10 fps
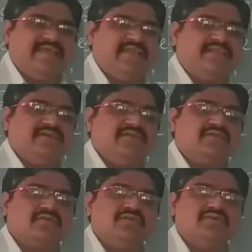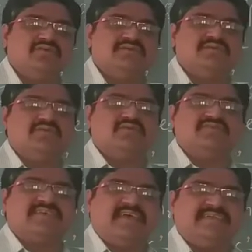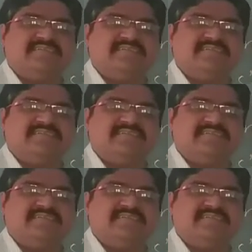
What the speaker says: and nucleosides